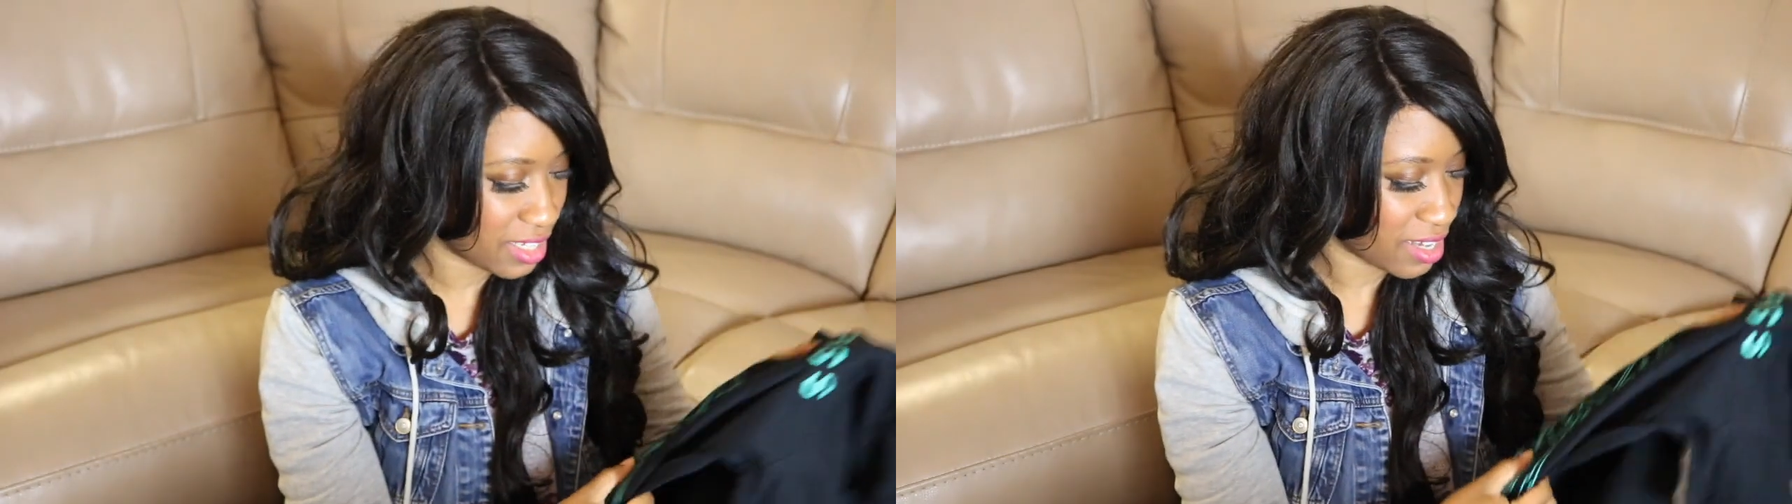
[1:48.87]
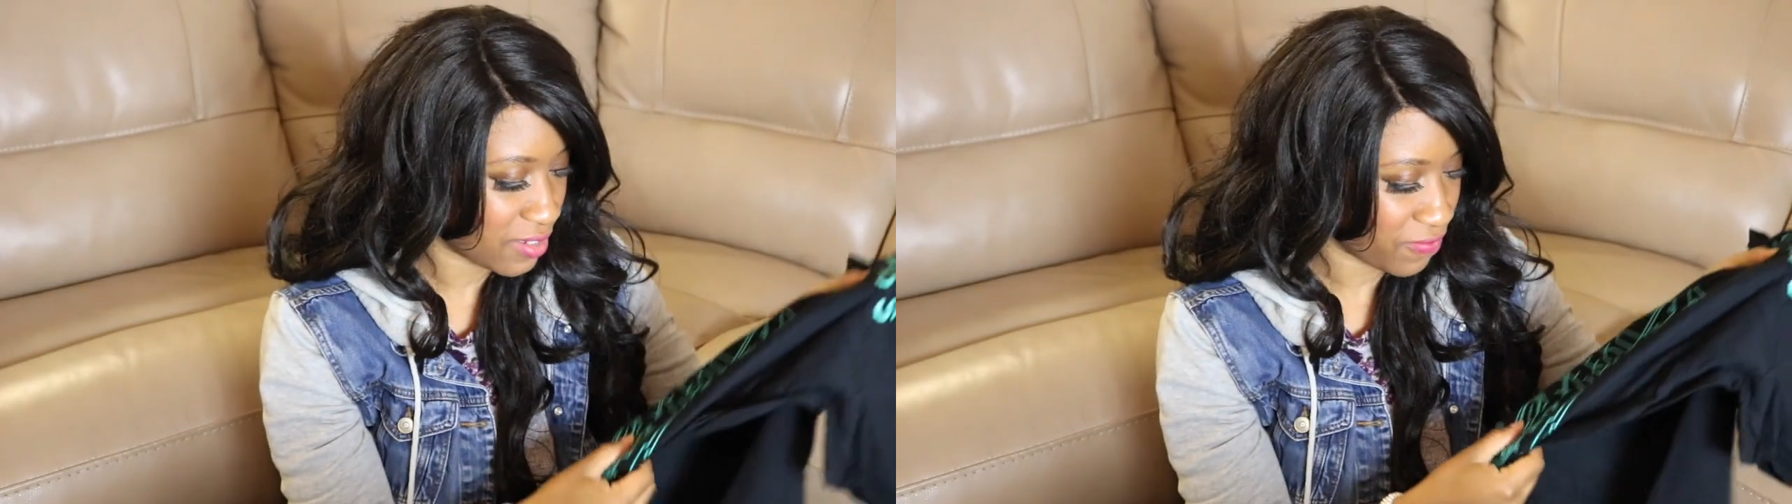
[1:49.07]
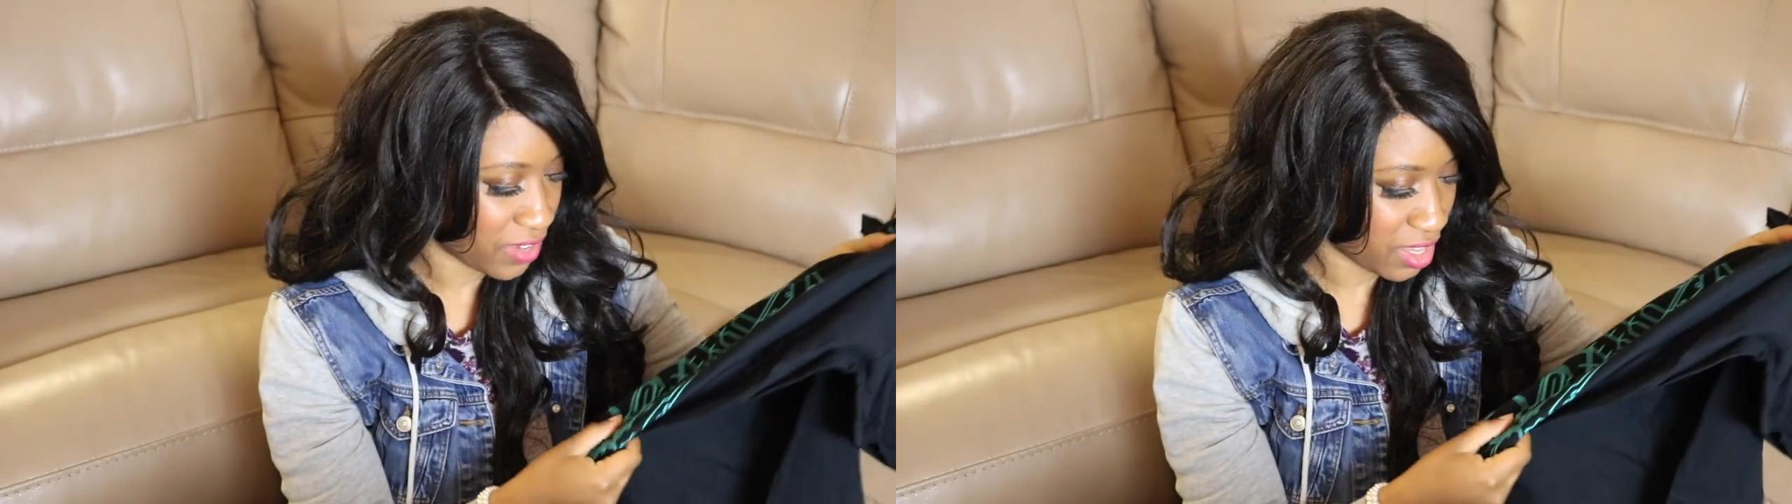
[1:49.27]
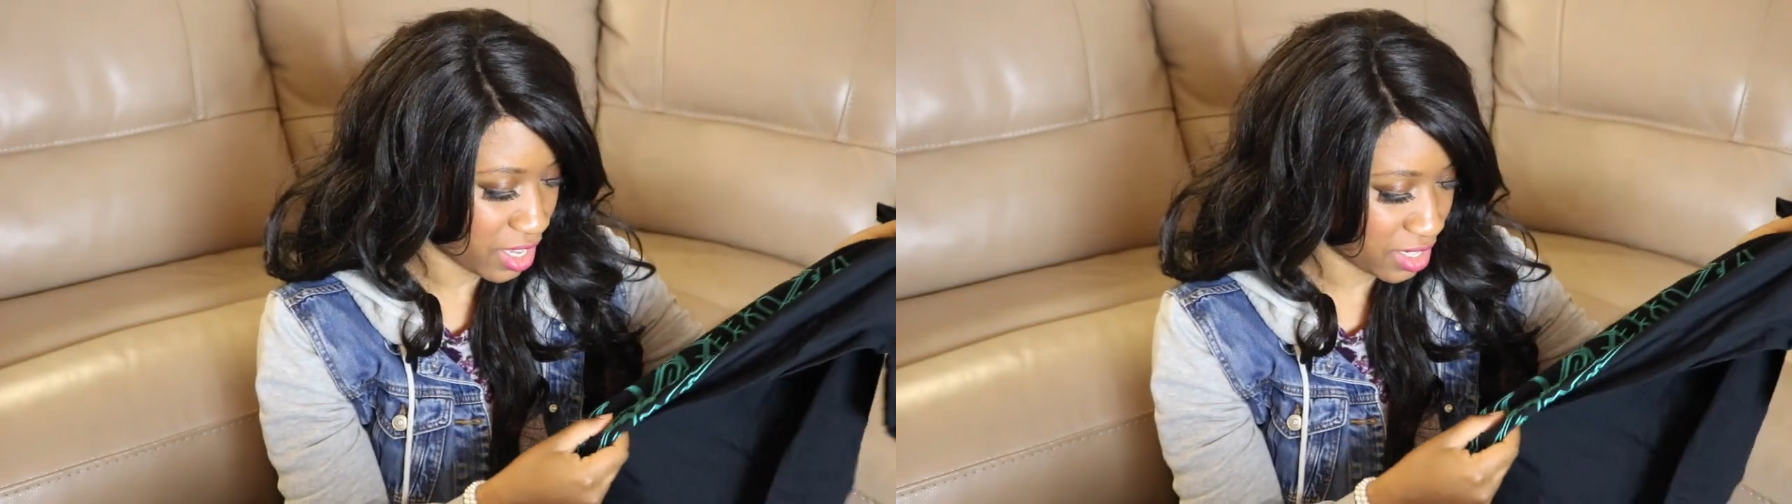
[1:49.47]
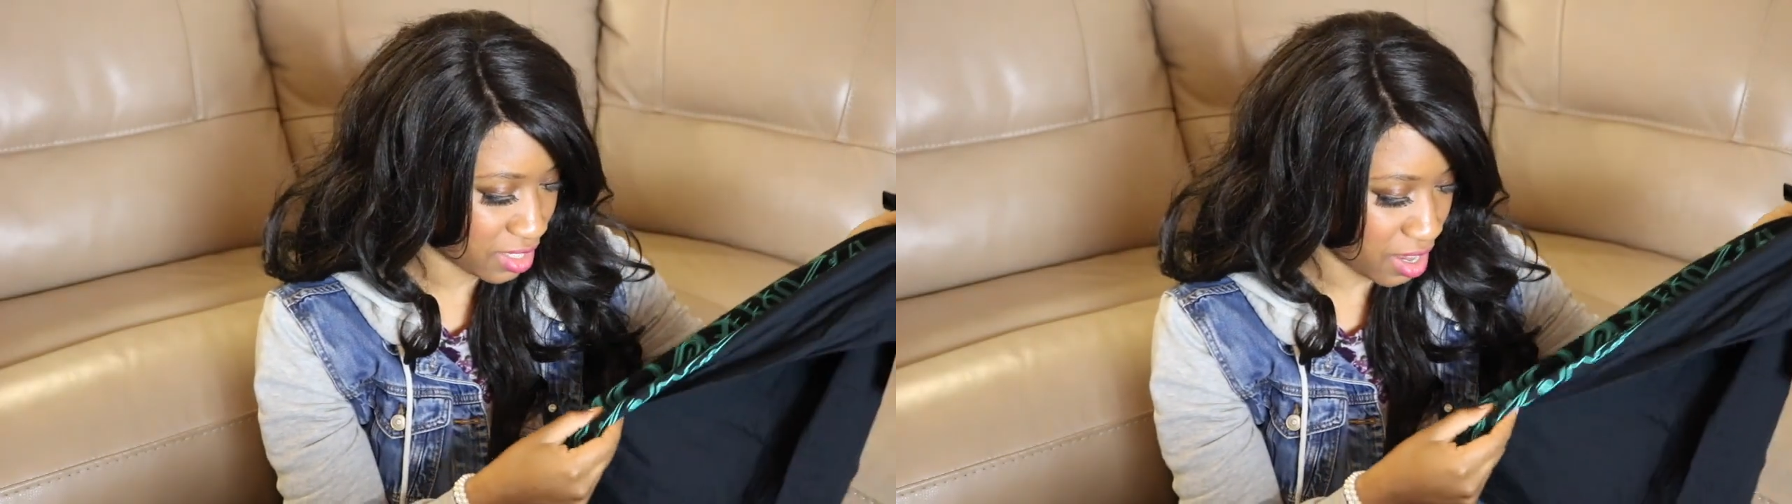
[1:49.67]
It doesn't feel
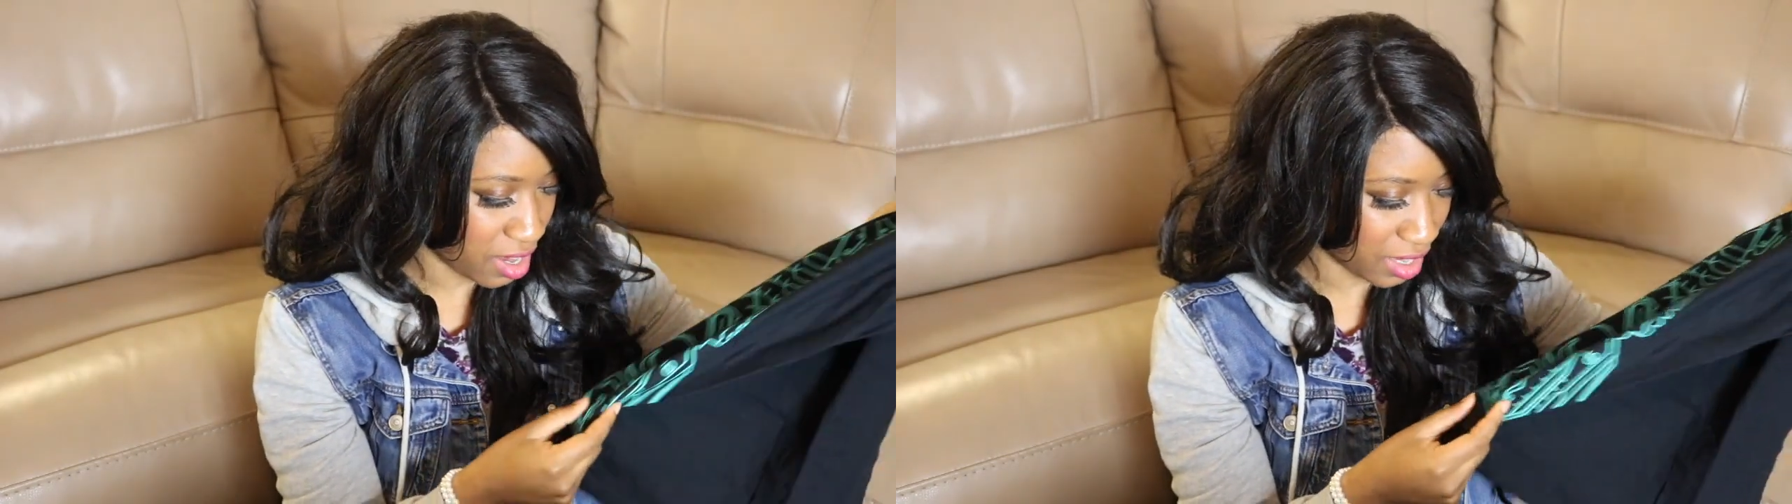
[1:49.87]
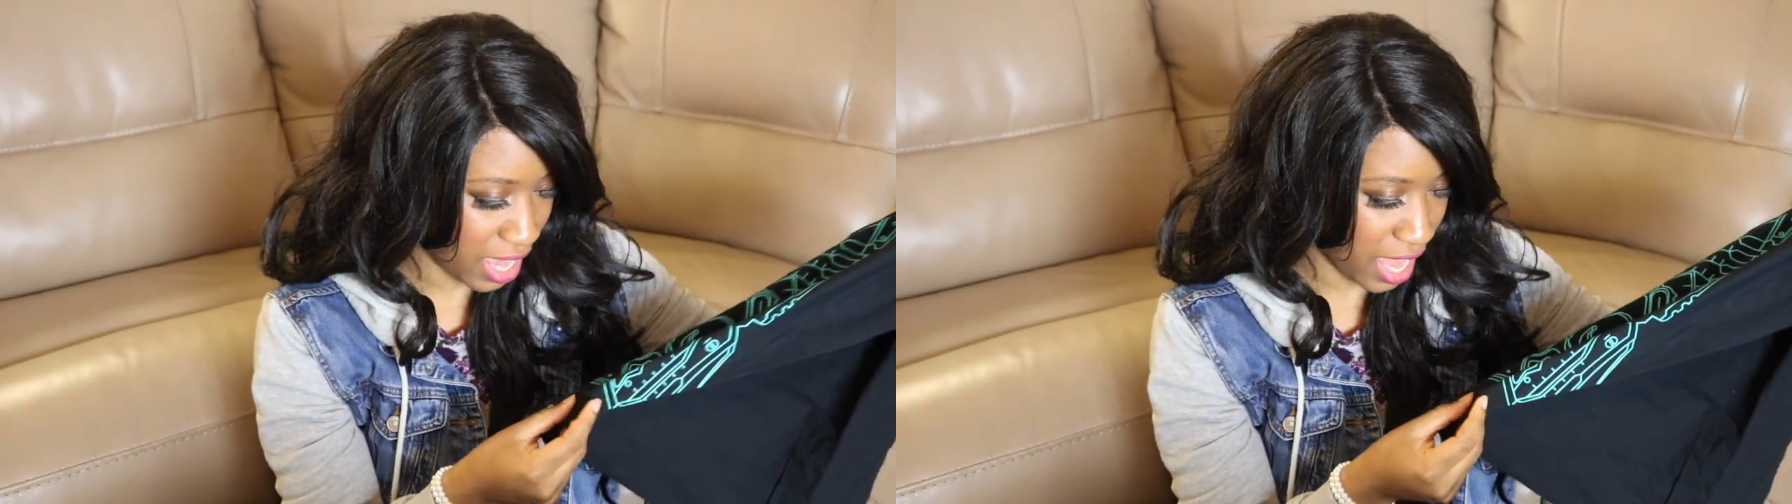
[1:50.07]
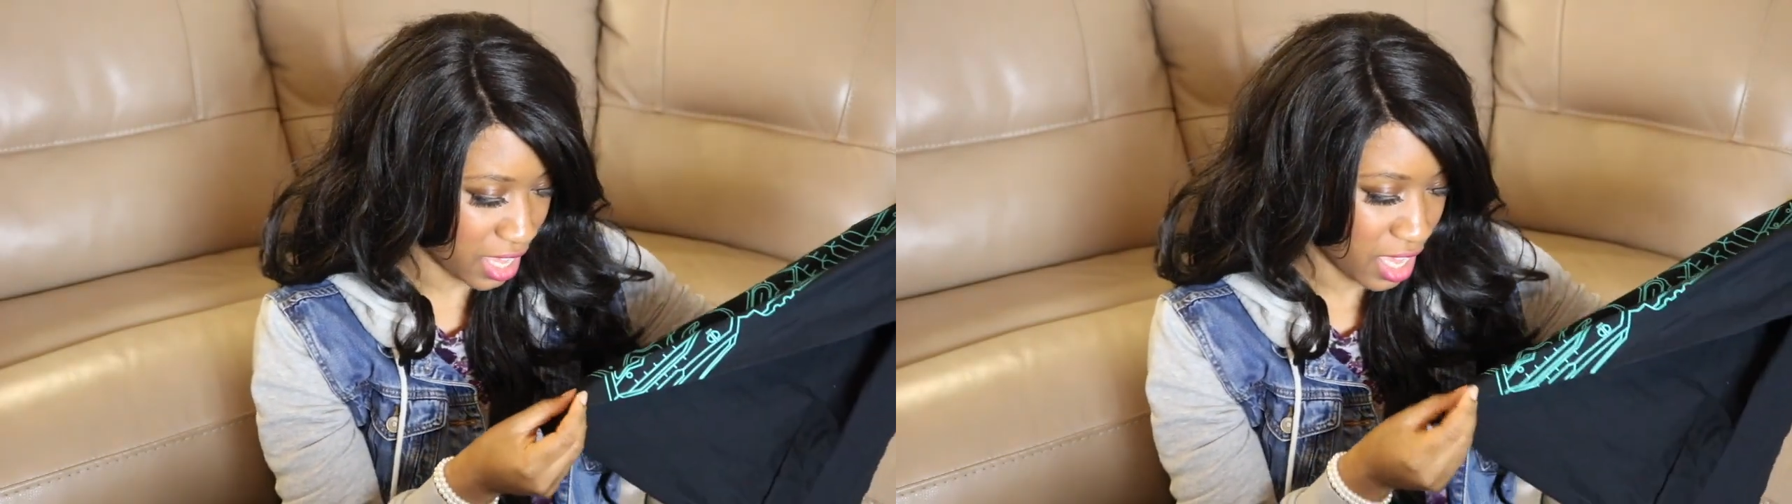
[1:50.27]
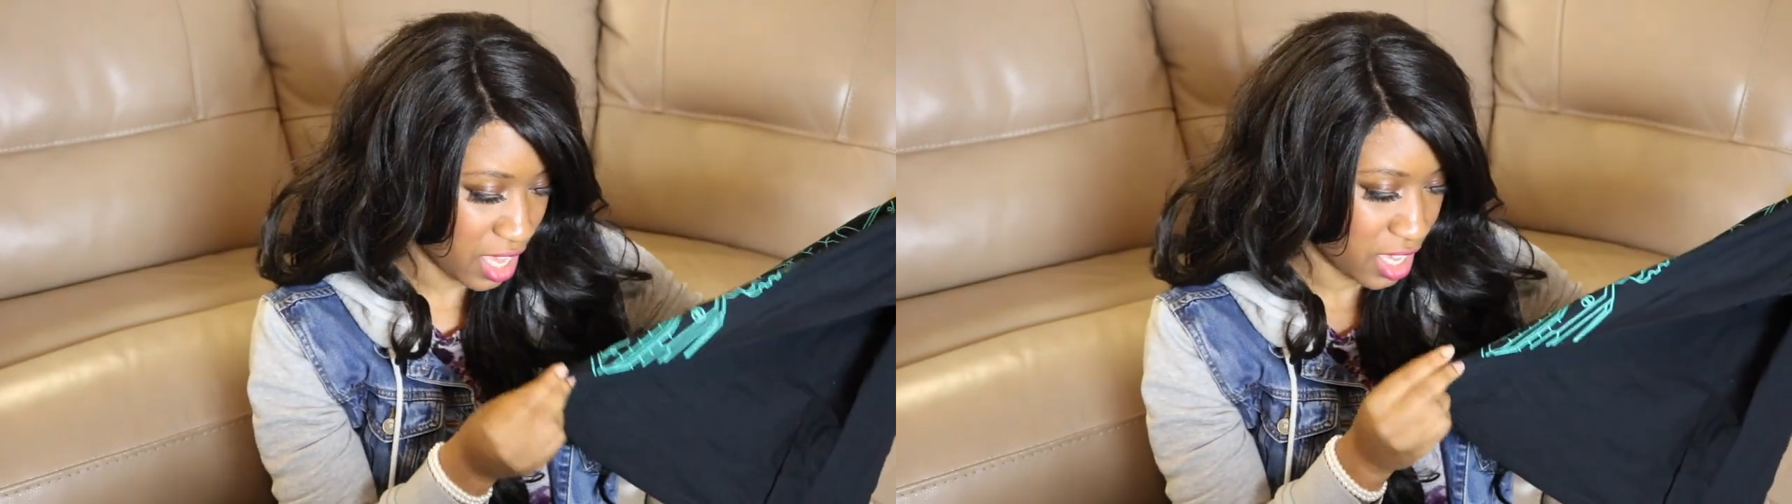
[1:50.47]
like it's gonna like,